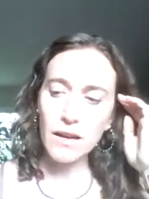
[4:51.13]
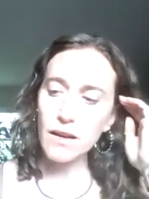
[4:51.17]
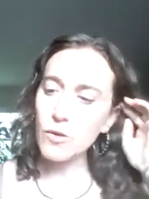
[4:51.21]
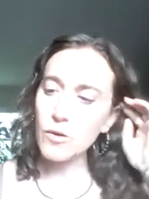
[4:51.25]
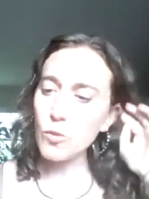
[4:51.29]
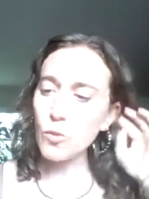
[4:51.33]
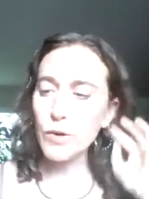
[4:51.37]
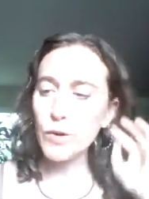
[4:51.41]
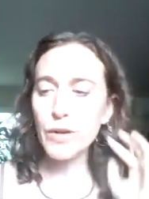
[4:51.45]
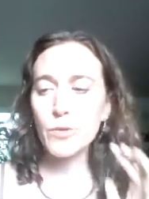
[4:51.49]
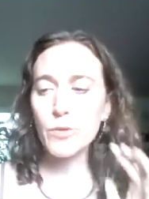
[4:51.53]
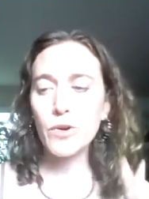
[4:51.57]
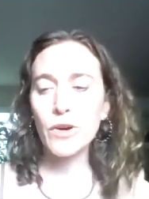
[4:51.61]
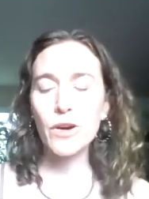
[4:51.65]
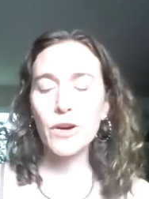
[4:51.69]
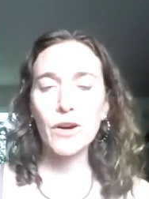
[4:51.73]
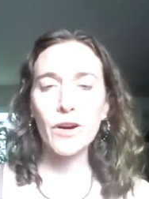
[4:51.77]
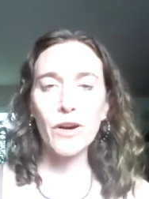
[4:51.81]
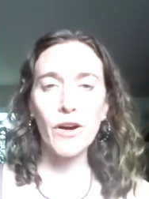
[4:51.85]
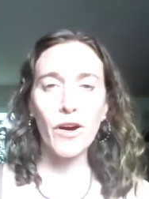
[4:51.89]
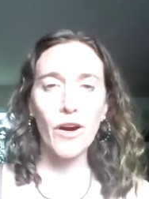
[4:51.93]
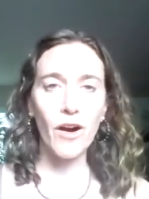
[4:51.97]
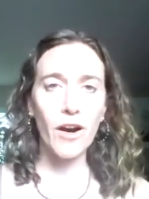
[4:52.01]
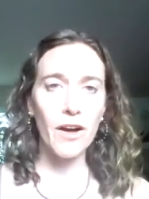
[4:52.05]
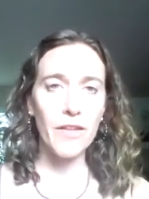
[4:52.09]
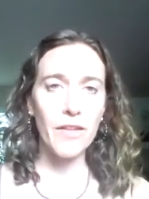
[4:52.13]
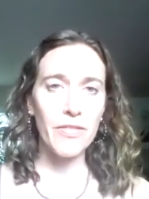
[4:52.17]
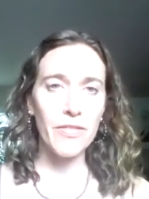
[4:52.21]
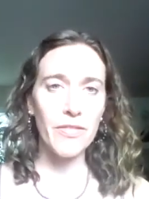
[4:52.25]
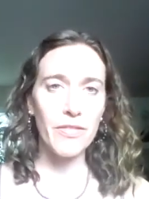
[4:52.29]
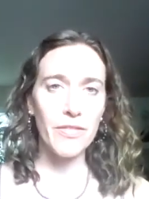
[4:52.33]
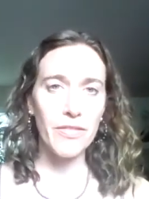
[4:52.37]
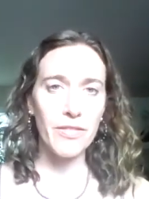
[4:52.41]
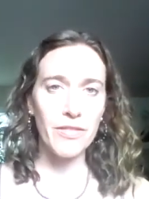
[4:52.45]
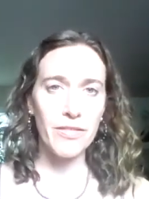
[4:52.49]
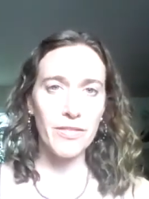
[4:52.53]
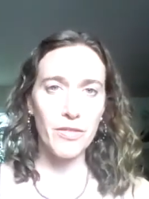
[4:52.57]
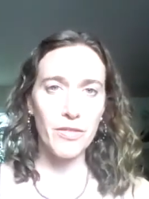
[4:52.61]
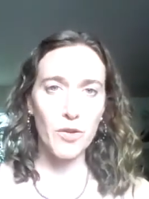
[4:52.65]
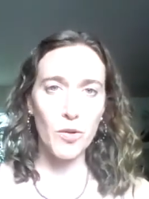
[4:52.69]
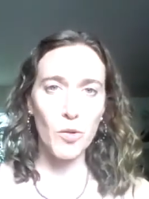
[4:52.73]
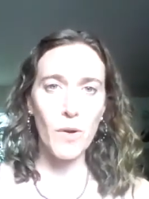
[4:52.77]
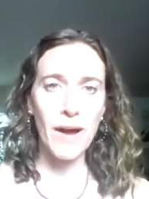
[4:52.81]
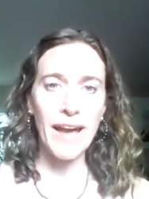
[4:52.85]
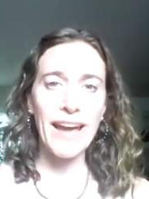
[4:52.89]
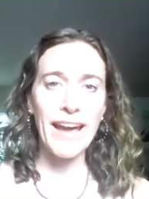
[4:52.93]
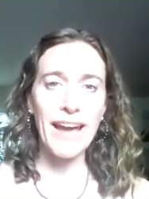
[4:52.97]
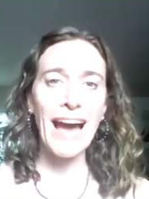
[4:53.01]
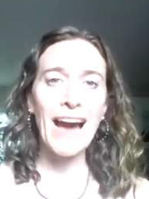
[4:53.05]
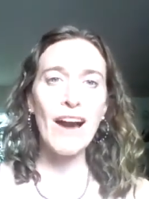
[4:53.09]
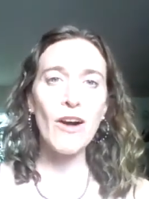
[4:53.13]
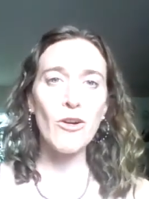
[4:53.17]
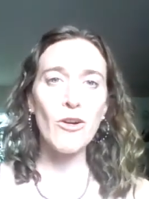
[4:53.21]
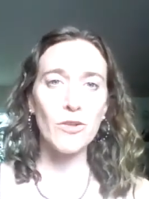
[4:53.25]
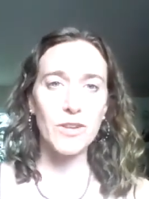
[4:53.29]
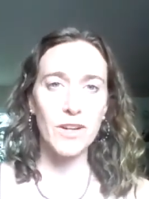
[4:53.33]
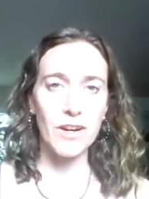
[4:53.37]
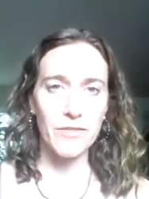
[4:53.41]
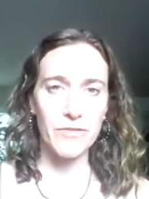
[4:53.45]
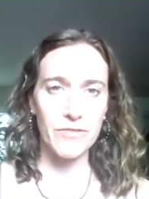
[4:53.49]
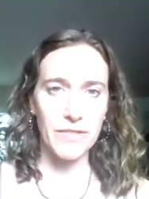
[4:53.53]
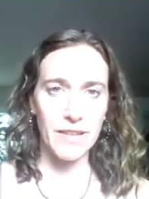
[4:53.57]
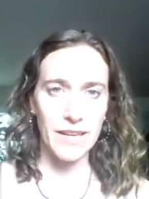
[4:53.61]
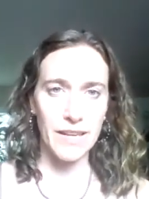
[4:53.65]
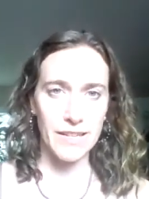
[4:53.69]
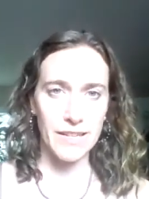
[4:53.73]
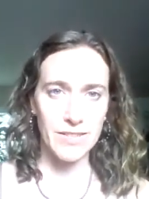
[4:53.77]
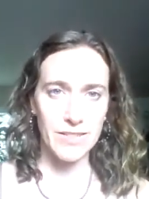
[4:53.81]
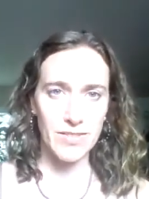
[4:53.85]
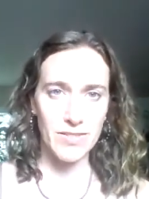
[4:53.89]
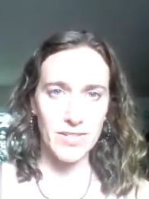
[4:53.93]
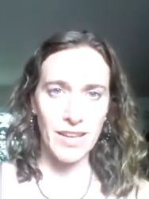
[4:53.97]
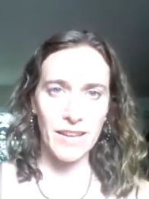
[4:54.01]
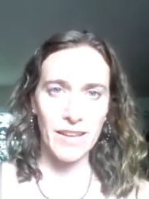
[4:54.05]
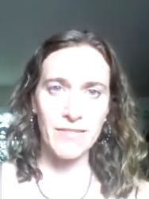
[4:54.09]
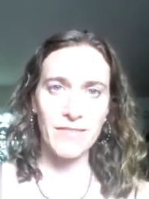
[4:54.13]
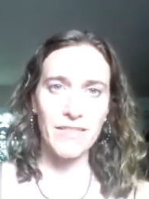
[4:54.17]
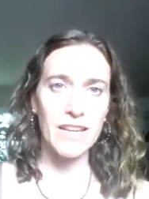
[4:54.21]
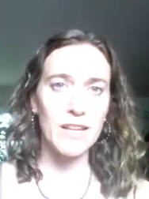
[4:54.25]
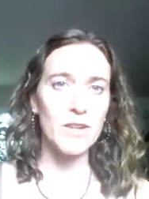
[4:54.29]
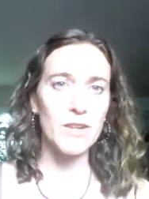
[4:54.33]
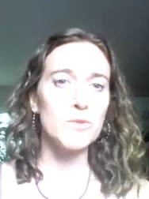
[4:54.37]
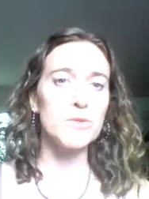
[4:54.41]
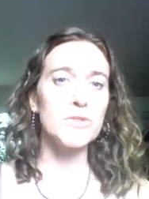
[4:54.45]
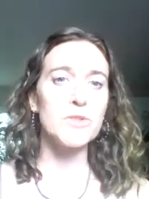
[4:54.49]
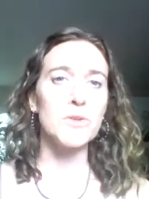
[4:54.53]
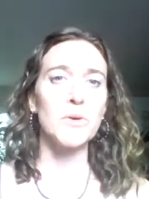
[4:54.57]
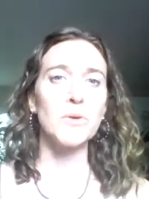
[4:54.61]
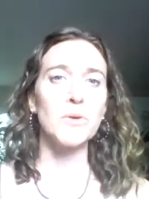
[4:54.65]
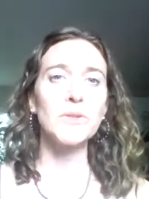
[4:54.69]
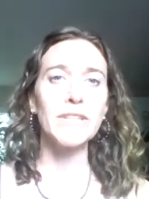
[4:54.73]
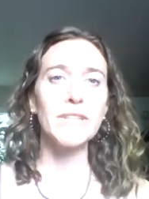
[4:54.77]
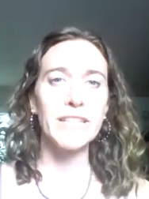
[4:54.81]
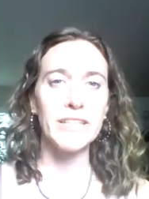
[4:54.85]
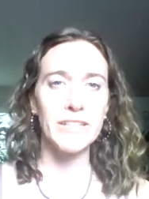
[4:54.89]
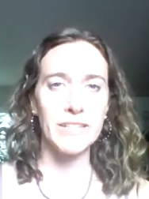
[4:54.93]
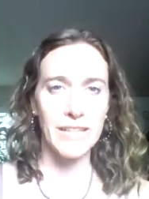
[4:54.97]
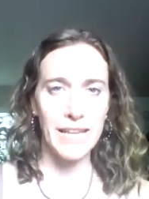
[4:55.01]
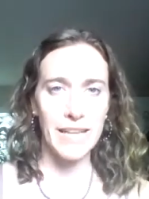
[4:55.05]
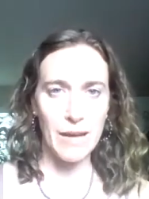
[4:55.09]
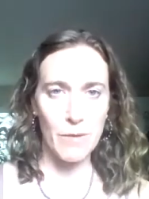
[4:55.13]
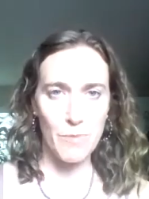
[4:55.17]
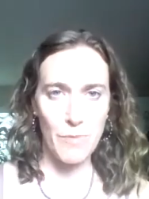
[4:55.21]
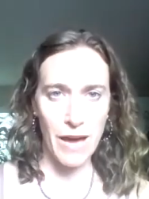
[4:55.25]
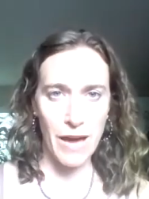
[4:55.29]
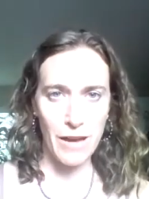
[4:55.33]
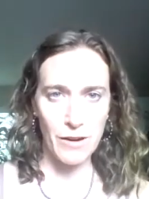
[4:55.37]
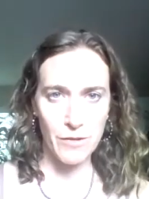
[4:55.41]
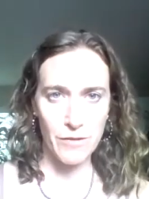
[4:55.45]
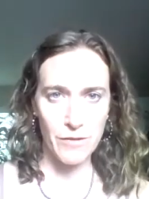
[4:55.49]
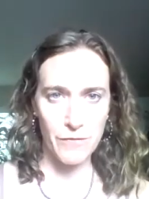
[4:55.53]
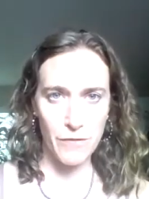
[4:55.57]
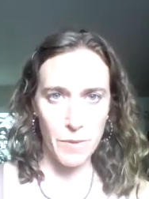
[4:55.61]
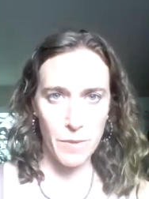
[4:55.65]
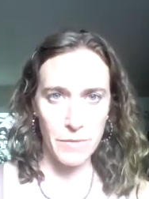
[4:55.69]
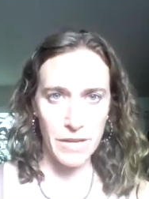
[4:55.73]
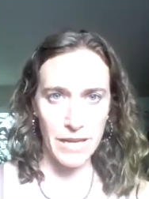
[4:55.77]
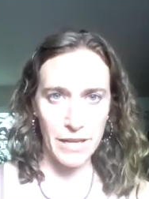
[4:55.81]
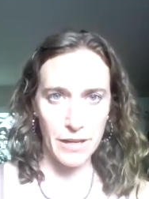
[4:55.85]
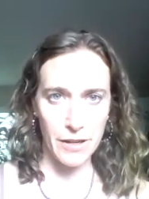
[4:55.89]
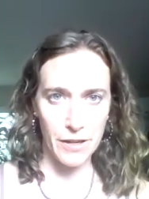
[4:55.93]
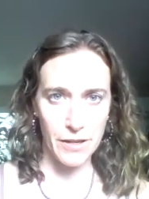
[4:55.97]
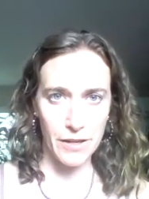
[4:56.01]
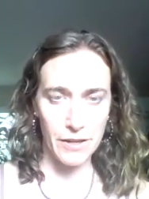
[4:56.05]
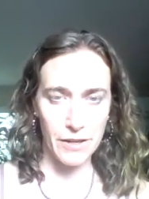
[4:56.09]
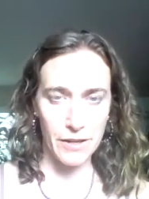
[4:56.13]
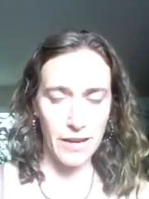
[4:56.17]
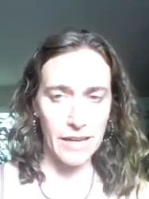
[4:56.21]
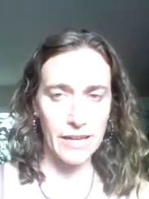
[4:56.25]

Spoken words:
we were on the way out of this and that it was only going to get better from here.